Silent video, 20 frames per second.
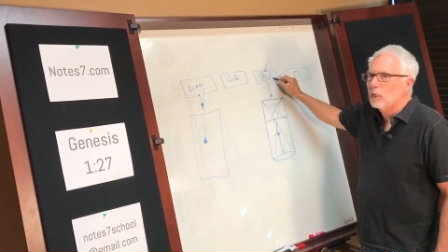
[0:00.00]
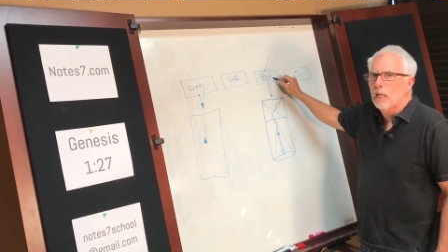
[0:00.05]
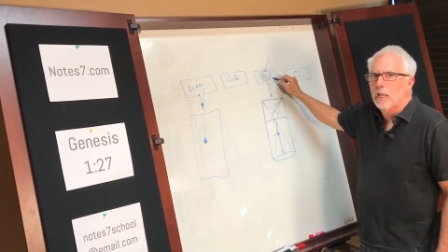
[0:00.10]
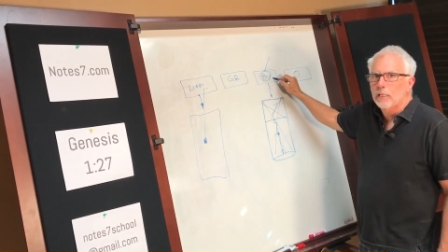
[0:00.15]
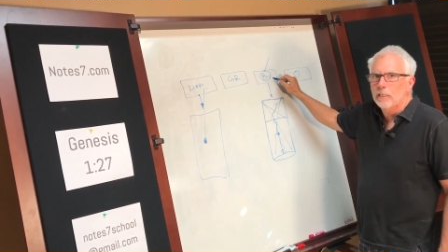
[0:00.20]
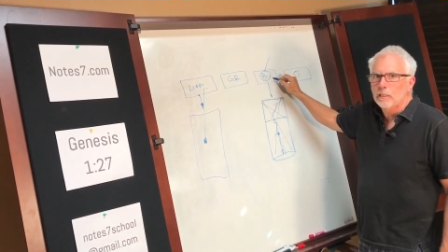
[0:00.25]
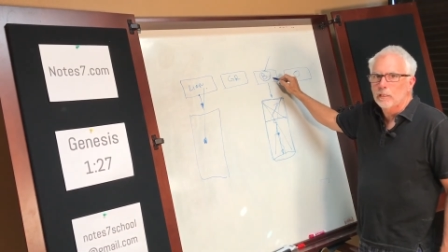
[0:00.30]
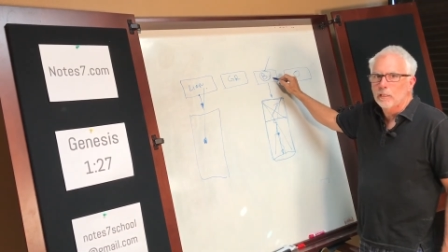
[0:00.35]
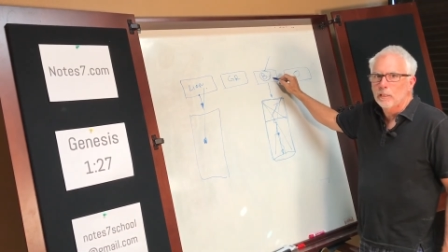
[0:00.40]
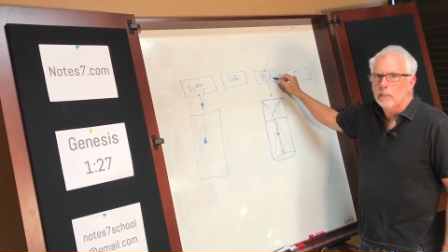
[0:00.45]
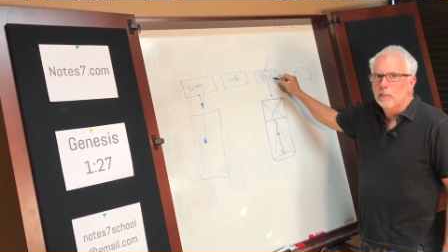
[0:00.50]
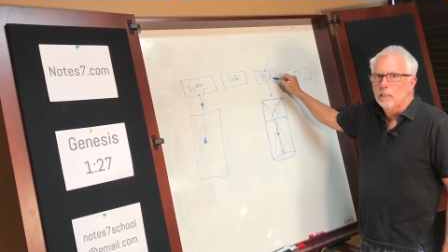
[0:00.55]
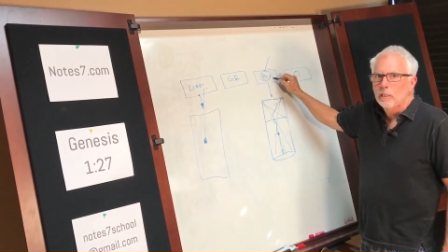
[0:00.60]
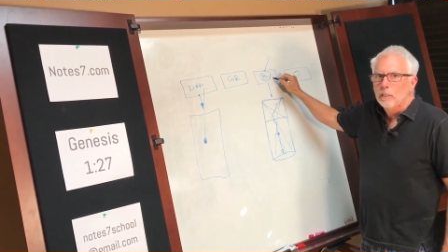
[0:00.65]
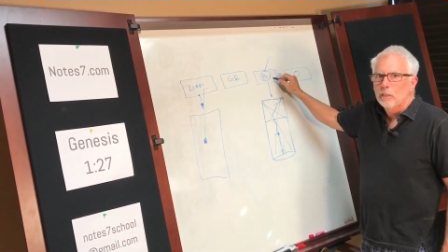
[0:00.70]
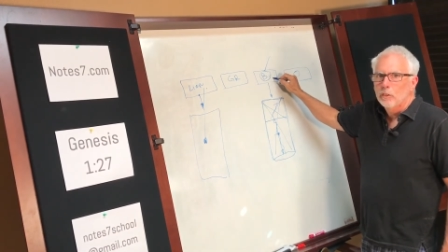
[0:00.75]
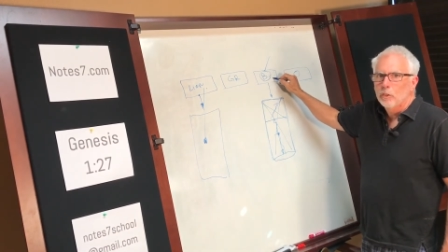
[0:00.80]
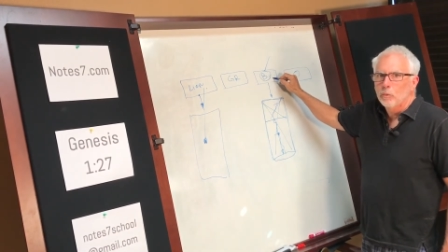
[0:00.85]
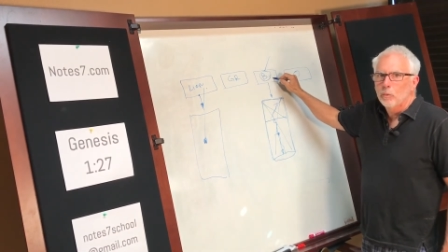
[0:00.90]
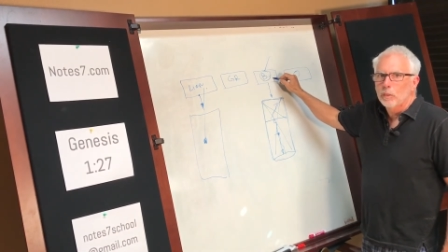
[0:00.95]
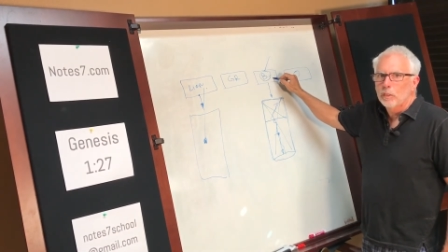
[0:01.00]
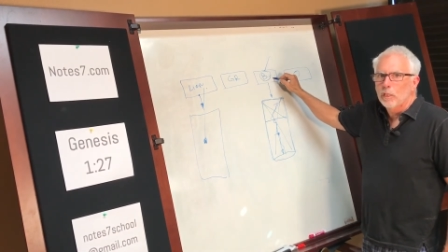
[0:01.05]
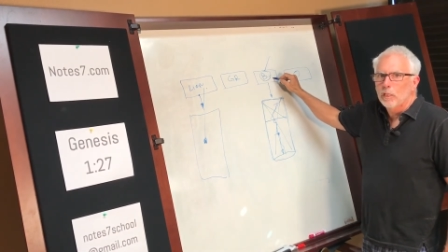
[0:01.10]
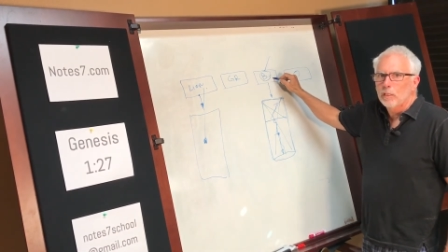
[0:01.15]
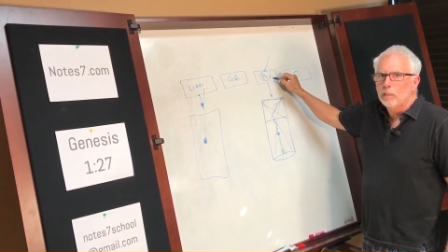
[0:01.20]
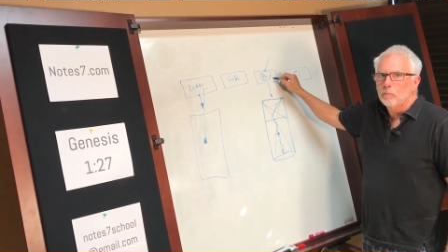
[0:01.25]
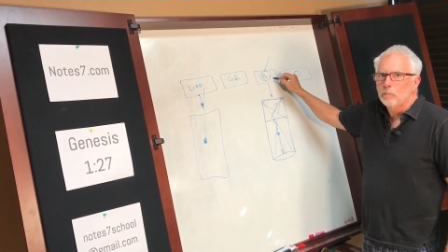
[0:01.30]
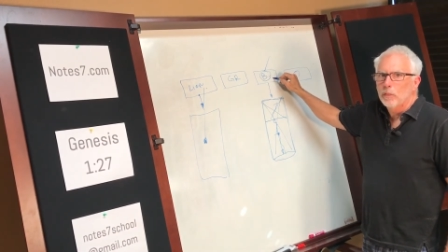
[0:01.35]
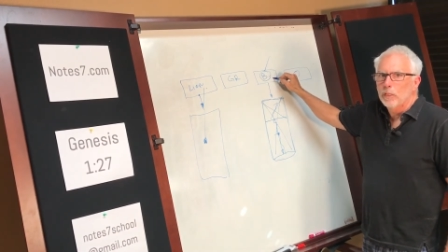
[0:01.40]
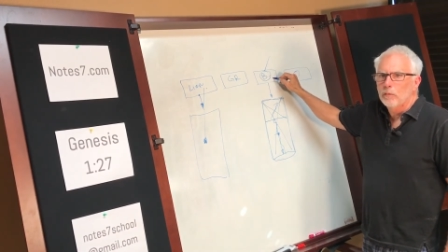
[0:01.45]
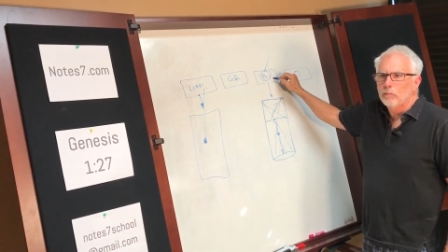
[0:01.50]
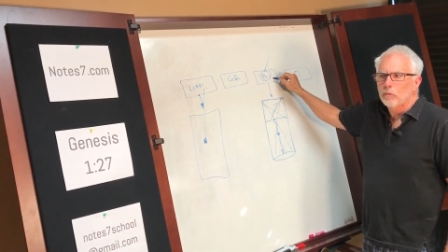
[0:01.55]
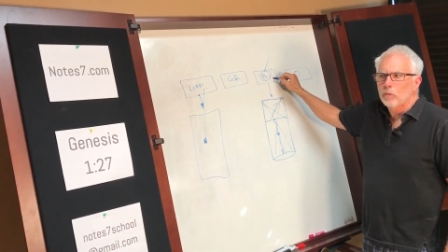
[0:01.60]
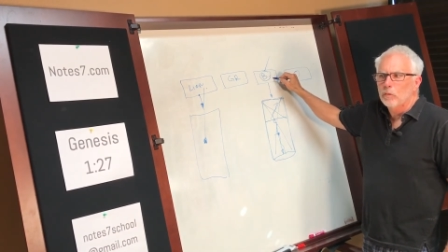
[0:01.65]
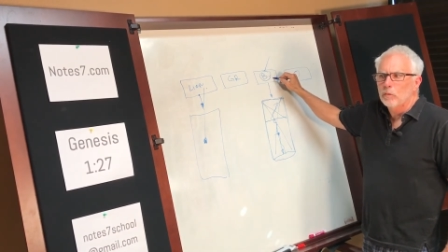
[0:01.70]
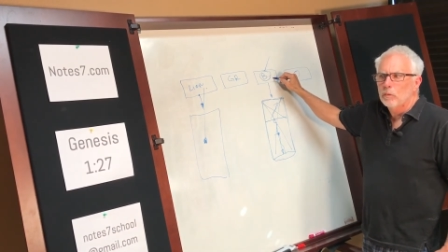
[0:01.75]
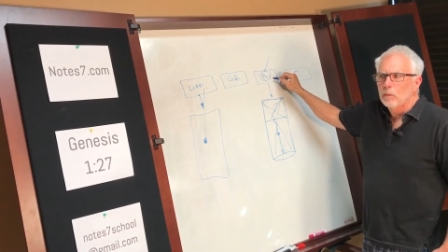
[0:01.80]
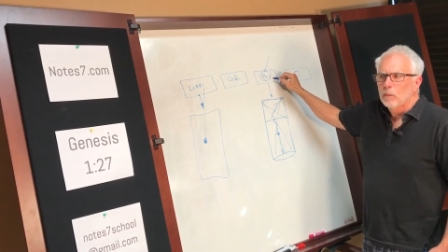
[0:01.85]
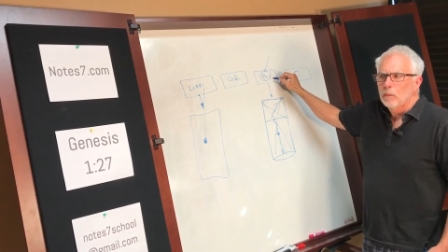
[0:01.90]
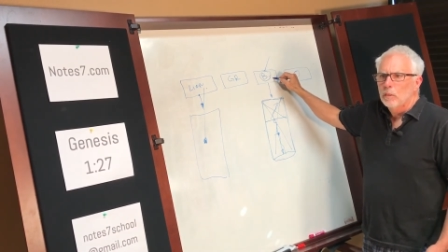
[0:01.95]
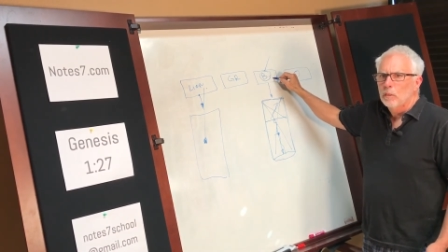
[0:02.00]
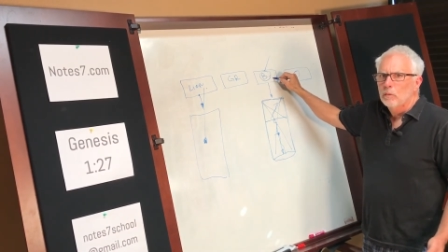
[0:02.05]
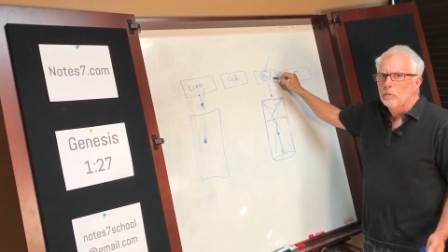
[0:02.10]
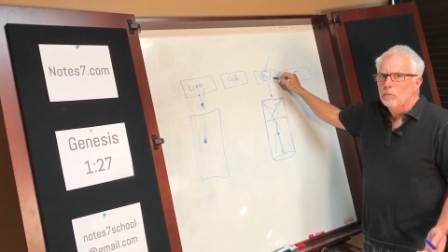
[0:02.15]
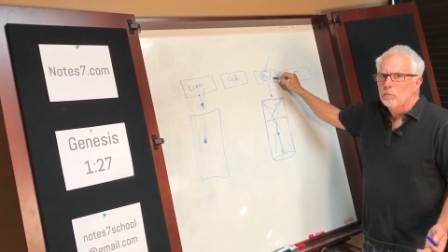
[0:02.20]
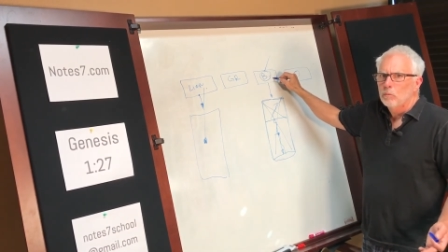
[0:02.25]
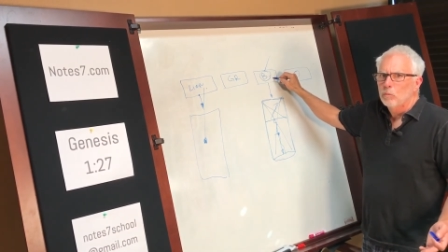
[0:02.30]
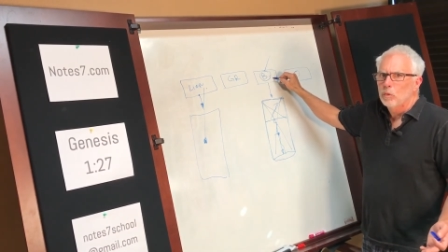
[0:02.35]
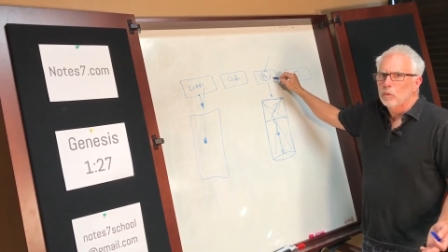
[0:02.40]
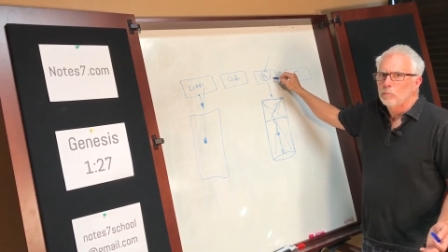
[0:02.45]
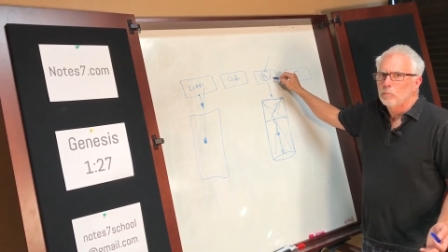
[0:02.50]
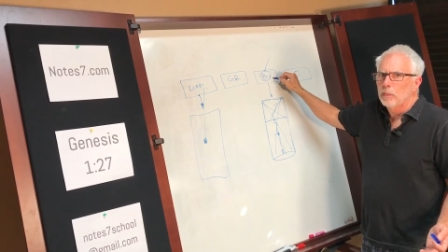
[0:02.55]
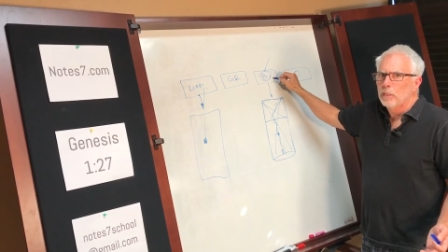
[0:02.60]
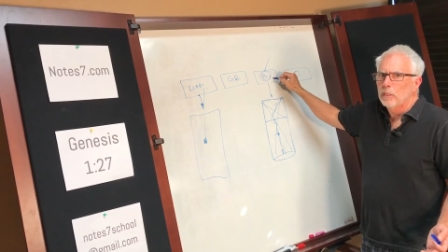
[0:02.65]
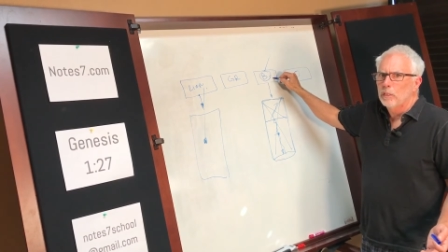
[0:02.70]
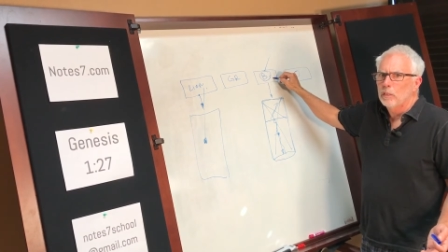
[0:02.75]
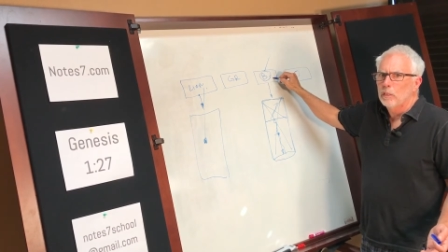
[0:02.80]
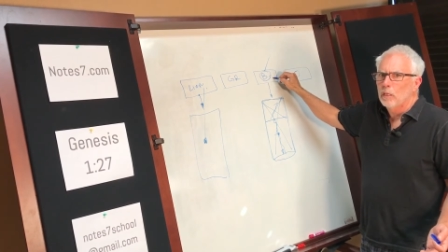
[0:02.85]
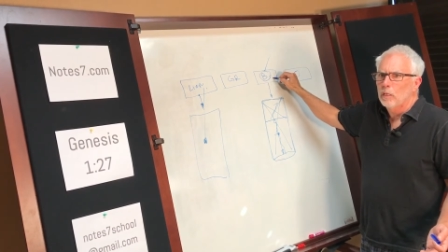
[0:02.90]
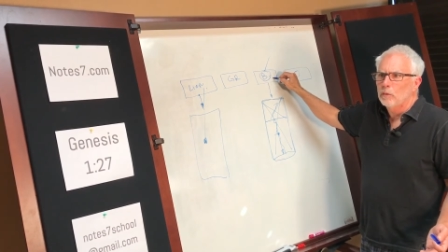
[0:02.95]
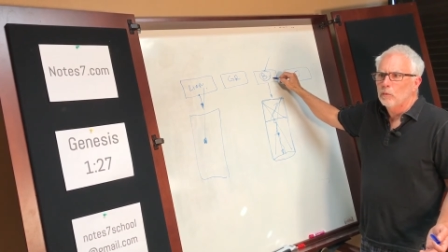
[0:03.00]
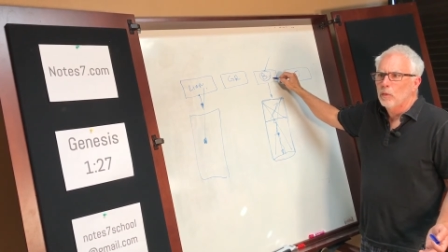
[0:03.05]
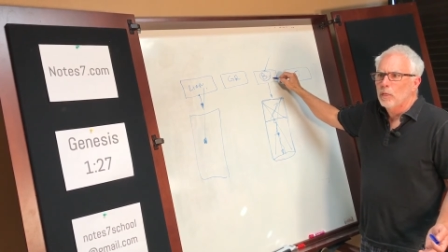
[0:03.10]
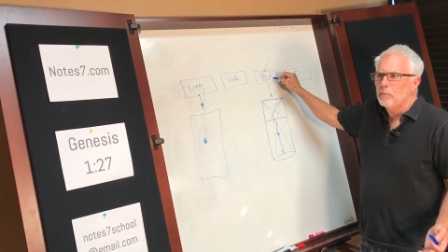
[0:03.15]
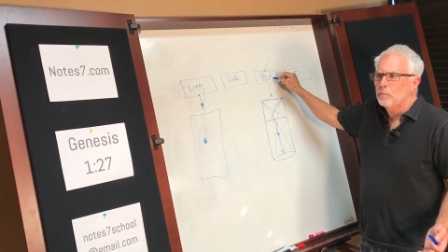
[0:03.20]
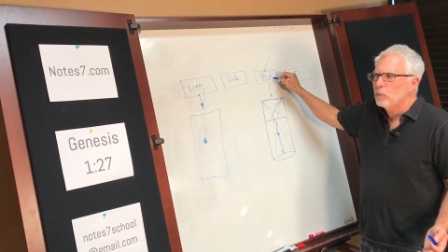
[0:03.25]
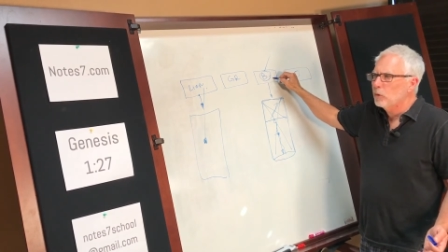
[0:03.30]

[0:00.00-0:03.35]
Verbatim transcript: likely. You would think a beaver would be a great